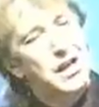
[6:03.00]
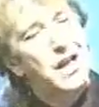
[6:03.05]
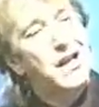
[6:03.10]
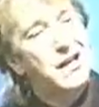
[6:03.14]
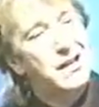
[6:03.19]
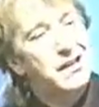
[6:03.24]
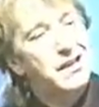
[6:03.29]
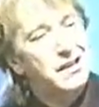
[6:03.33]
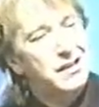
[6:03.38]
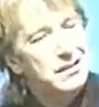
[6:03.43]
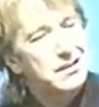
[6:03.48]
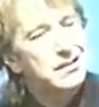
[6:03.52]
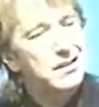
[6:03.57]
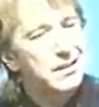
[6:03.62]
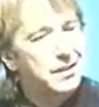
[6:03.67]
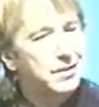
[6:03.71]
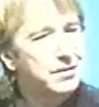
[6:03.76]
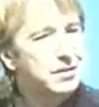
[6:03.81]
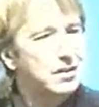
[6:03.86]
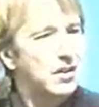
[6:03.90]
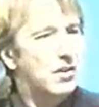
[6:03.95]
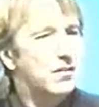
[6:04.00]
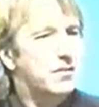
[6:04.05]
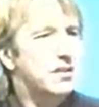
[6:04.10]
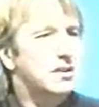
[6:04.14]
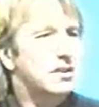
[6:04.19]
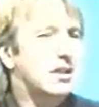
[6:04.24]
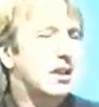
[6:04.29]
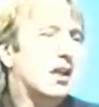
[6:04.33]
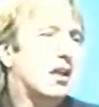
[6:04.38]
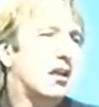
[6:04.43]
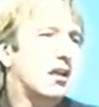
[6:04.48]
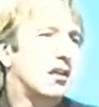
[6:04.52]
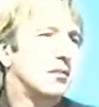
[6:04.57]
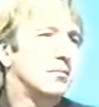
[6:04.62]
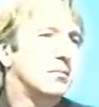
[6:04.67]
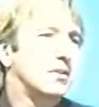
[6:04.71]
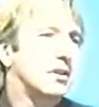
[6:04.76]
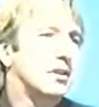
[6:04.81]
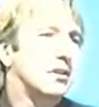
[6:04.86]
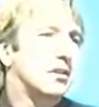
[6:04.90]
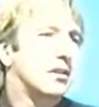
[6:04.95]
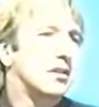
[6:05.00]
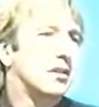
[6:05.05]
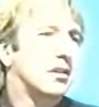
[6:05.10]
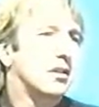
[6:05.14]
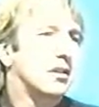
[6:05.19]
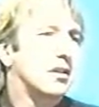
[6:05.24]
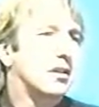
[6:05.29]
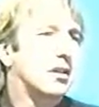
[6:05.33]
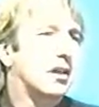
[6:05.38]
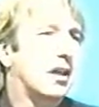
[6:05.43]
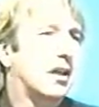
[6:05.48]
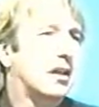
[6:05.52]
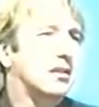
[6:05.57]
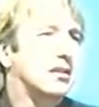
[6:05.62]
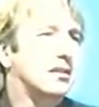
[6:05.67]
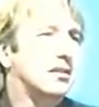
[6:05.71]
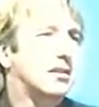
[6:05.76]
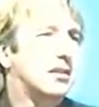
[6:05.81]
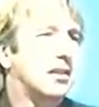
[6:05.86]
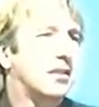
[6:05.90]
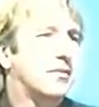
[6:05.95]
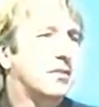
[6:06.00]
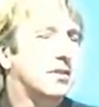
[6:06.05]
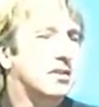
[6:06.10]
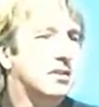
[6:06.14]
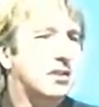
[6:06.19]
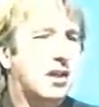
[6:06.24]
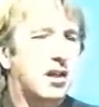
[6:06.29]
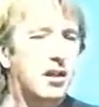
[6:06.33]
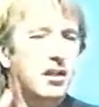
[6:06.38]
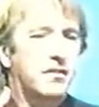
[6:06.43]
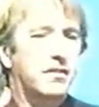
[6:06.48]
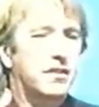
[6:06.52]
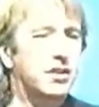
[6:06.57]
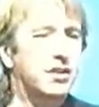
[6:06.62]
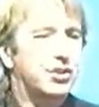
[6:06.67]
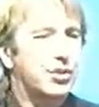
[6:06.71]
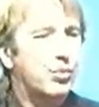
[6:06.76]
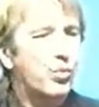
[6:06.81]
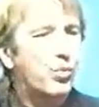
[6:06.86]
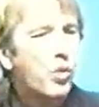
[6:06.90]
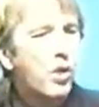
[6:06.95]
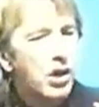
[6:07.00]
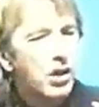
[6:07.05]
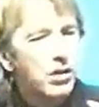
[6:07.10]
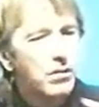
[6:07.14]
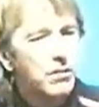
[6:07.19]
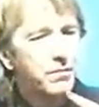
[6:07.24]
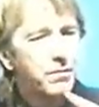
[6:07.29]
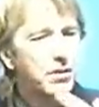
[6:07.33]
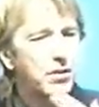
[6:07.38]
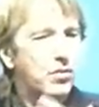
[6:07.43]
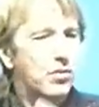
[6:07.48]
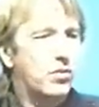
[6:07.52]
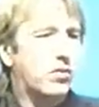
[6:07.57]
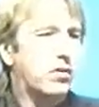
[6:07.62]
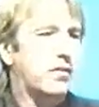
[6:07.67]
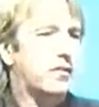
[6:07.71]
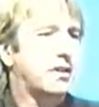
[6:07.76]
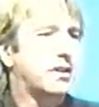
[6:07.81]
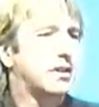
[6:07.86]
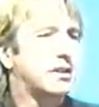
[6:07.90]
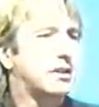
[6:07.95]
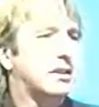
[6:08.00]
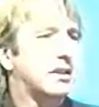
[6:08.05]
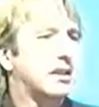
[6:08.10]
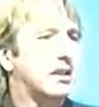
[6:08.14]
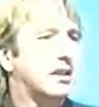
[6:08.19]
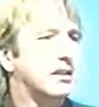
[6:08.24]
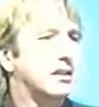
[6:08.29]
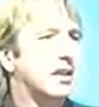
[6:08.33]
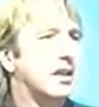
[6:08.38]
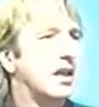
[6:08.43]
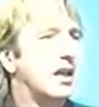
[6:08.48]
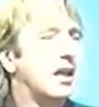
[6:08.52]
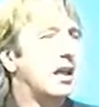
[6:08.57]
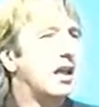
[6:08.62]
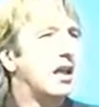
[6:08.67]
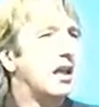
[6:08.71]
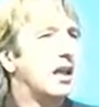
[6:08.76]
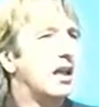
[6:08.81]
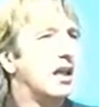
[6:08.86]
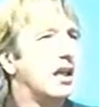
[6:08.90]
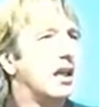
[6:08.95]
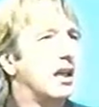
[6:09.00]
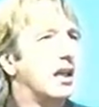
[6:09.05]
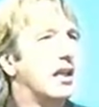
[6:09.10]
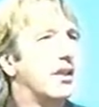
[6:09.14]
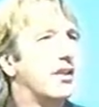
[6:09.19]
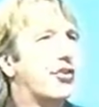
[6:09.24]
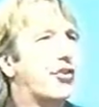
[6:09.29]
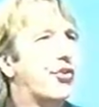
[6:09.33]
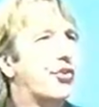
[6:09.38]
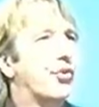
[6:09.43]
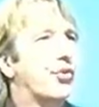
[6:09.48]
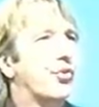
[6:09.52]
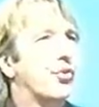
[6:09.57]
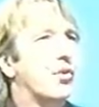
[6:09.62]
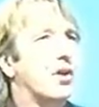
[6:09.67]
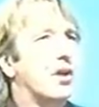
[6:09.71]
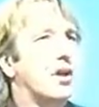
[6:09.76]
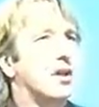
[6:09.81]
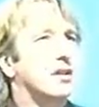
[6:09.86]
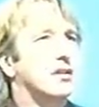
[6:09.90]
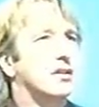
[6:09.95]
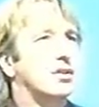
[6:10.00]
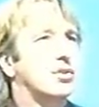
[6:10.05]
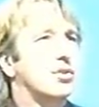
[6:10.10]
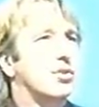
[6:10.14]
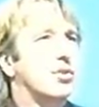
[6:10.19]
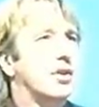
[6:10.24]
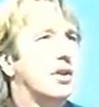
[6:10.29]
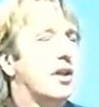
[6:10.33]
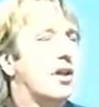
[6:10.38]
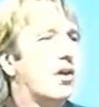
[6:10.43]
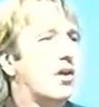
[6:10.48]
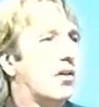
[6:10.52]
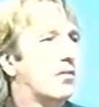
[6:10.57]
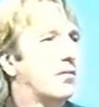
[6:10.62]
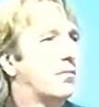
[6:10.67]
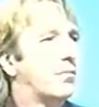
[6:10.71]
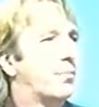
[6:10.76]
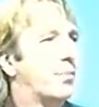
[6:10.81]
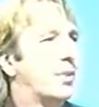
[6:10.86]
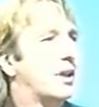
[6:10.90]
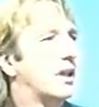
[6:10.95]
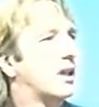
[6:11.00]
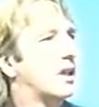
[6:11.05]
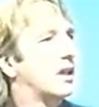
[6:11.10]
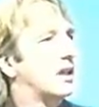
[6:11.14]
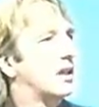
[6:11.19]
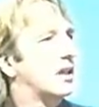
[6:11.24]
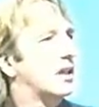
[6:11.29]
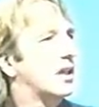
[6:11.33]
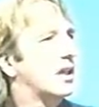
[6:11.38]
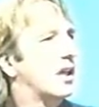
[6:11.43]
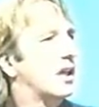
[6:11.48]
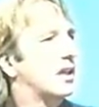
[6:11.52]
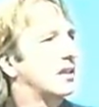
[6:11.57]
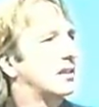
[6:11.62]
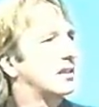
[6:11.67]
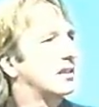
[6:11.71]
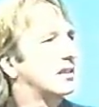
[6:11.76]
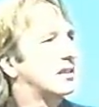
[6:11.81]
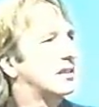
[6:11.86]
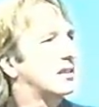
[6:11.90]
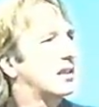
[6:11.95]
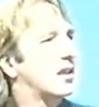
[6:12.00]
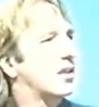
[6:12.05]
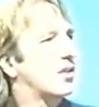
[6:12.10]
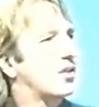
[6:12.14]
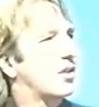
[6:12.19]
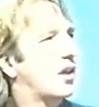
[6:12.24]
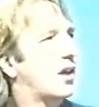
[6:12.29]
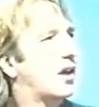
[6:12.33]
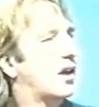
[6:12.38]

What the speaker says: like issues of the times. And Stephen has kind of interwoven all of these things into a story of Britain in the 90s. So